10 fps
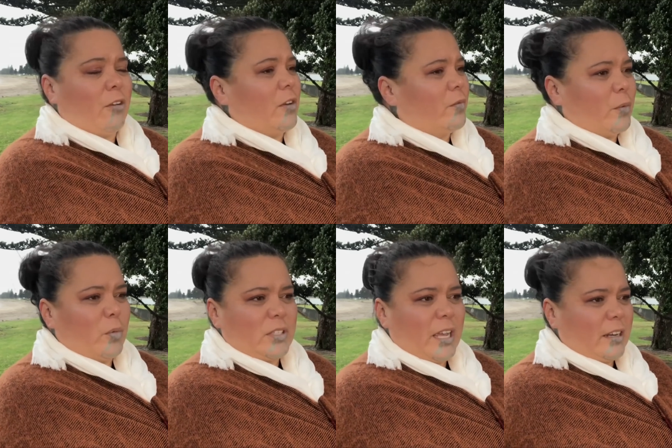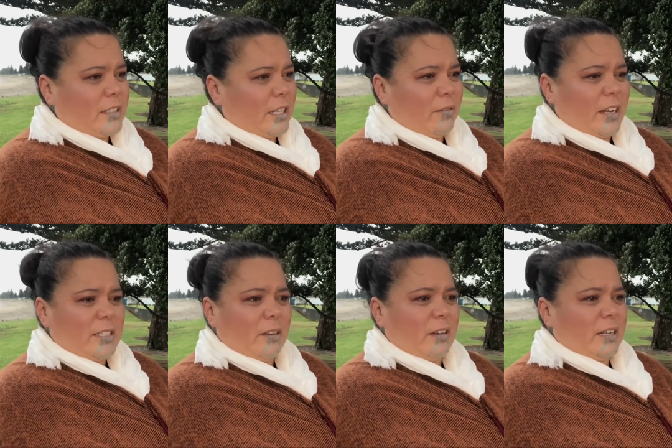our infant mortality
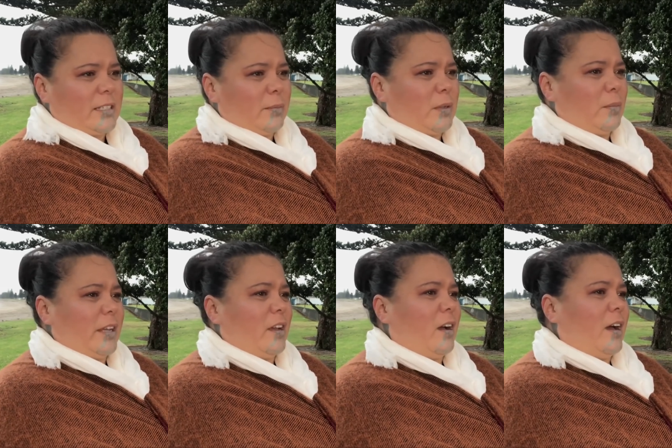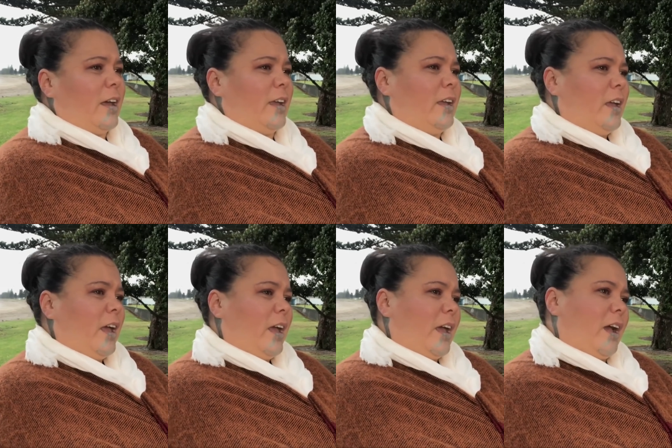rates are unacceptably high,
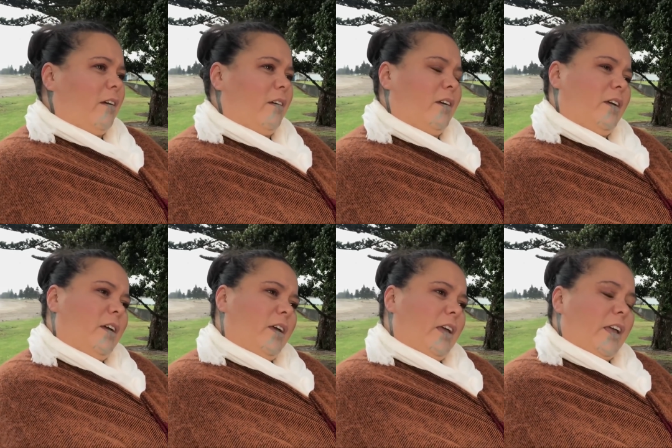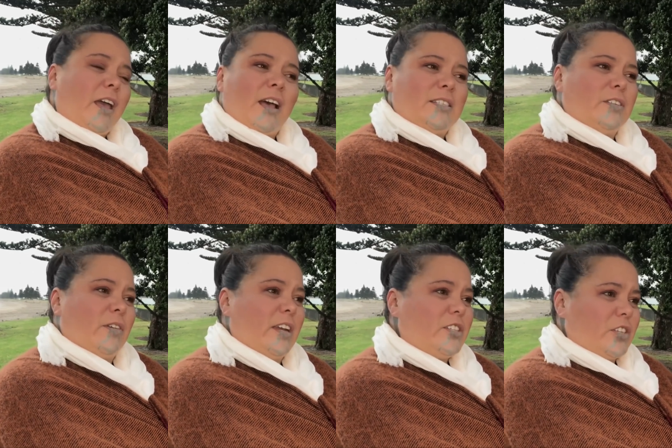our
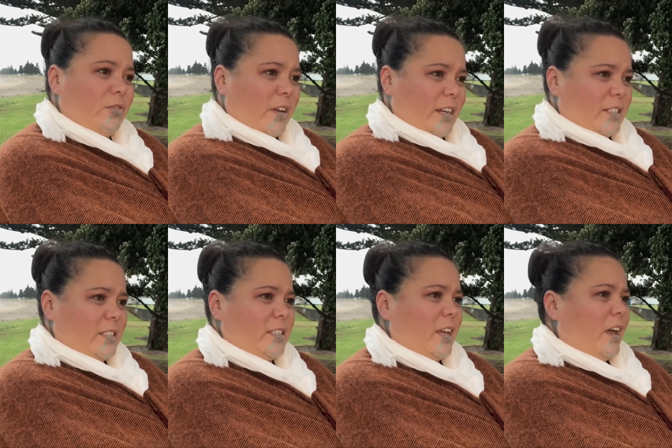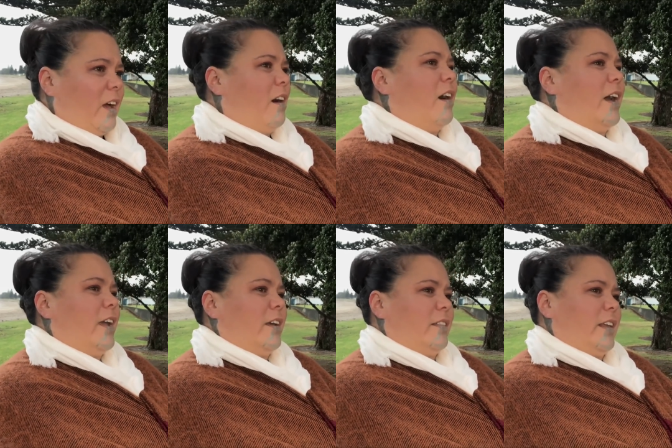incarceration rates are
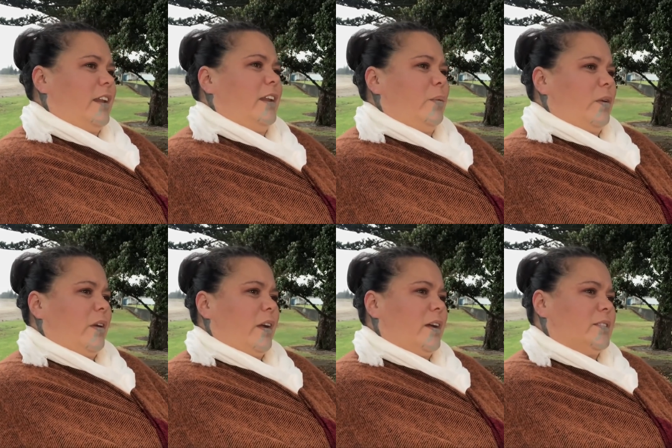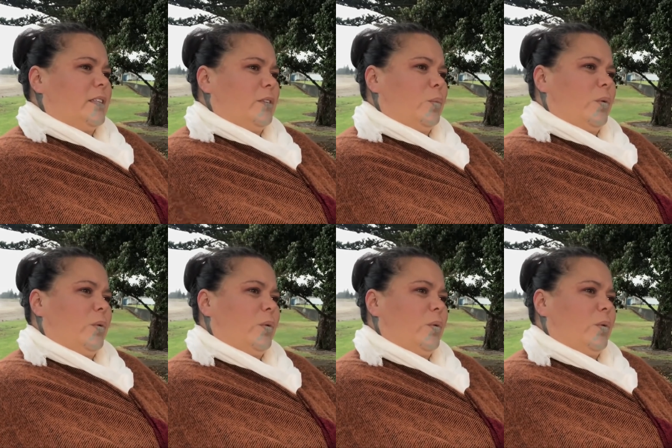higher than anywhere else in the